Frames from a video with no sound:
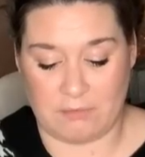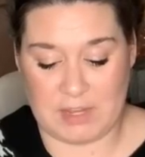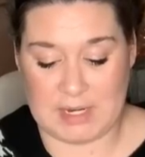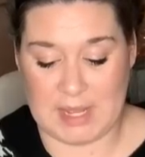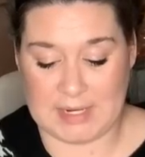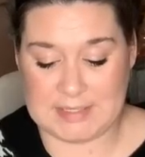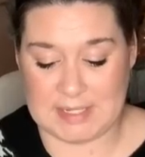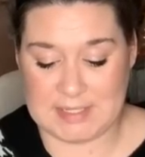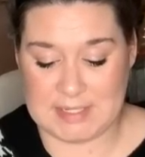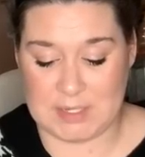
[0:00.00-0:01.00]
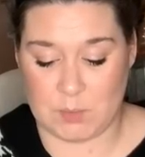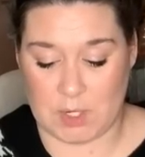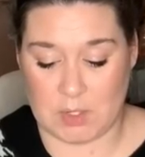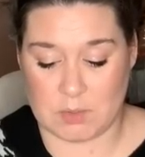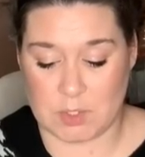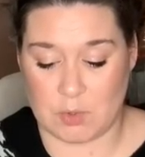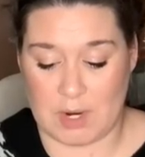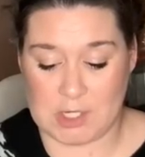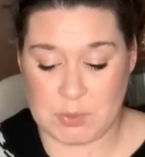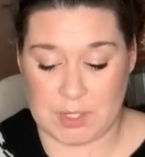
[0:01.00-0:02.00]
V-neck Dusty Rose
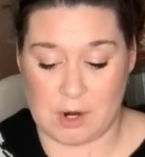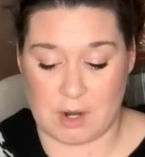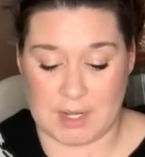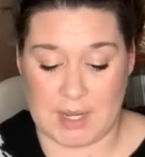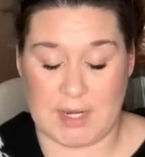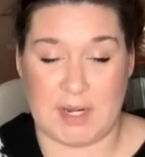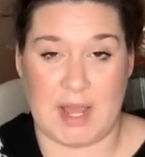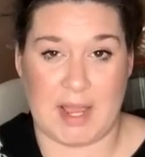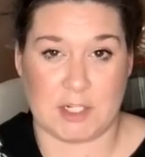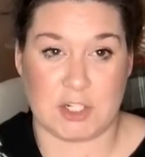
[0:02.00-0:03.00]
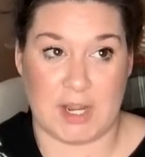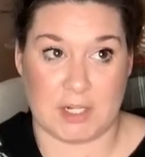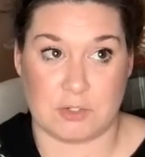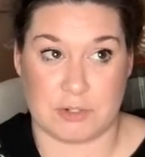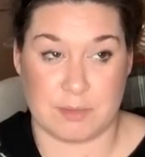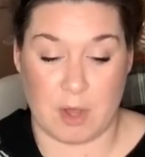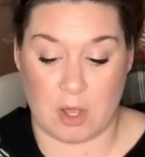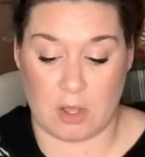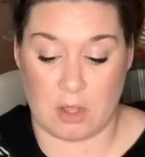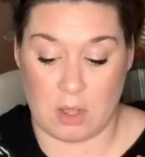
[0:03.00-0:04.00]
graduate cardigan in an extra, extra
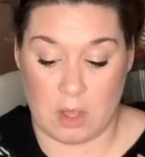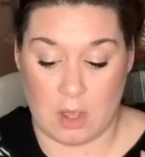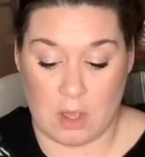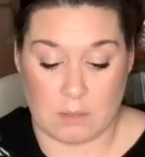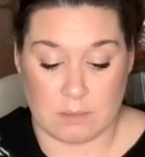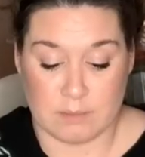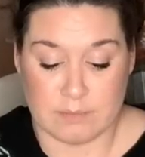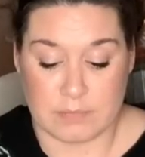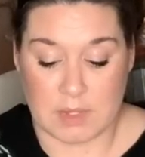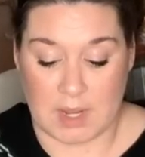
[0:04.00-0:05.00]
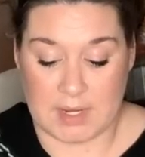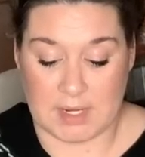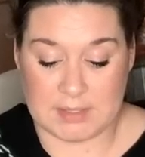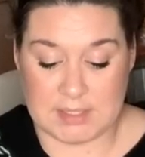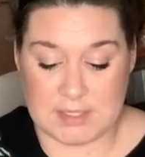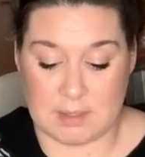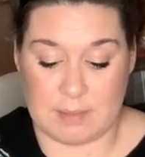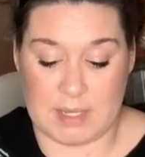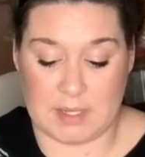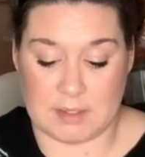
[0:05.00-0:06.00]
small. I got this at the
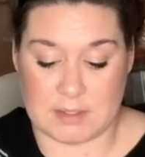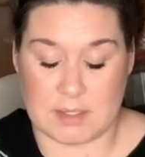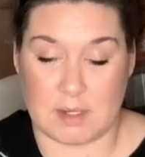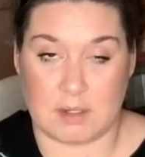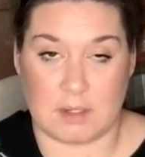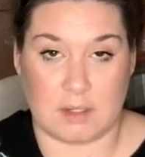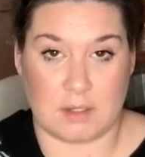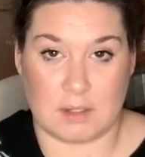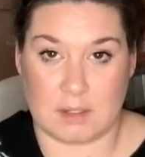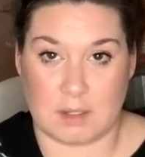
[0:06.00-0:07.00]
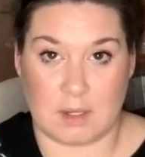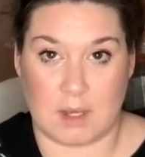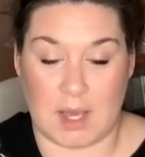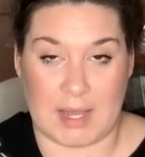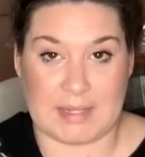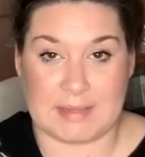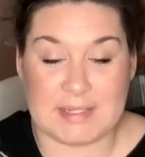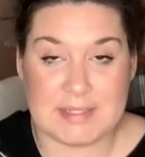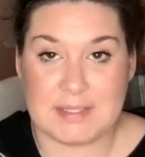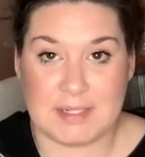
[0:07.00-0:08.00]
bins. I
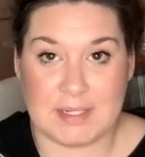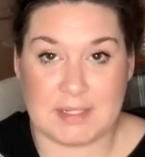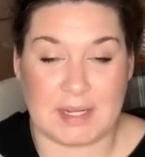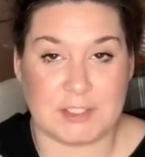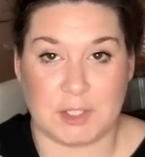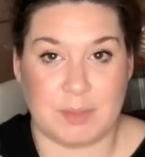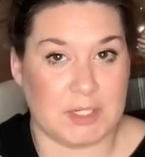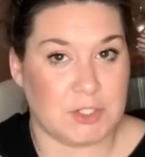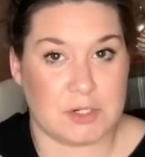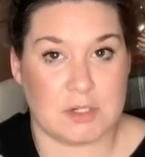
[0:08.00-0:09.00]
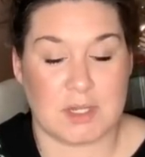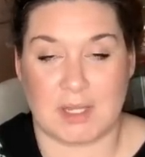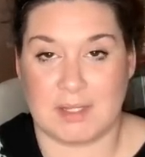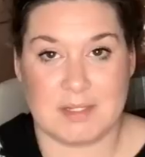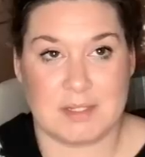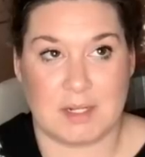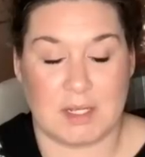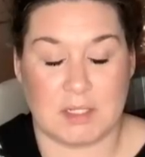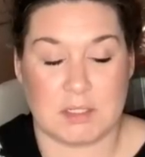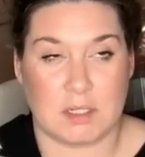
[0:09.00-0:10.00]
listed it. I took pictures. I listed
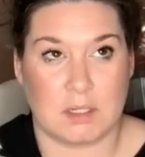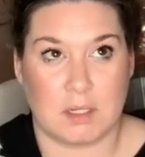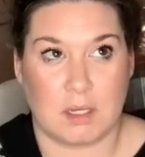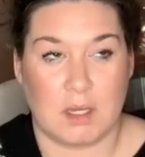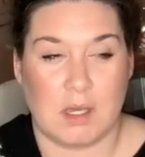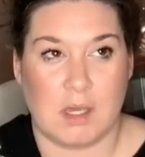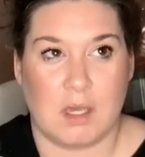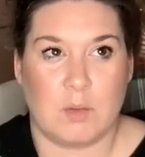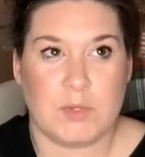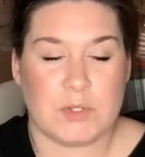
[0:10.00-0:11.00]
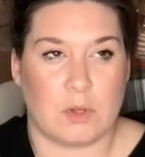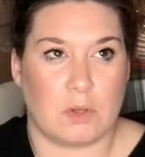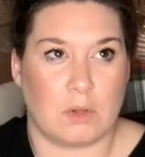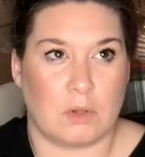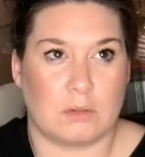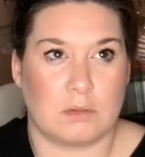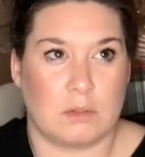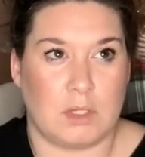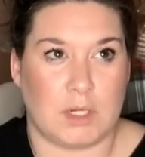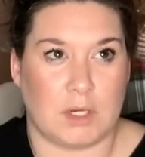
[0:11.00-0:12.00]
it. It was,
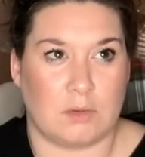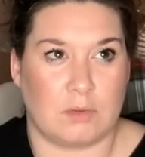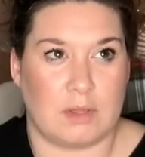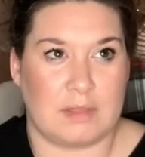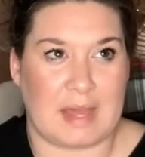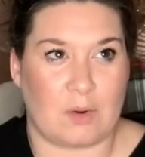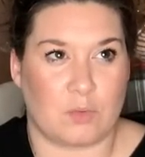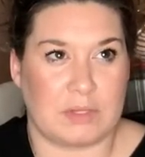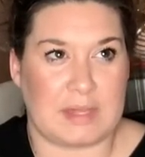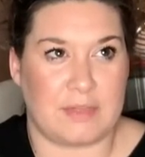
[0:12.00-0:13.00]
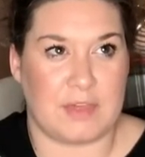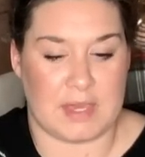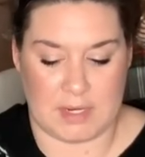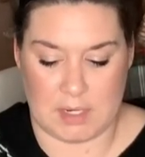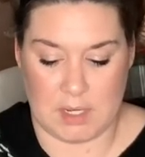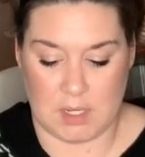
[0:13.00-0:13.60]
you know, that really thin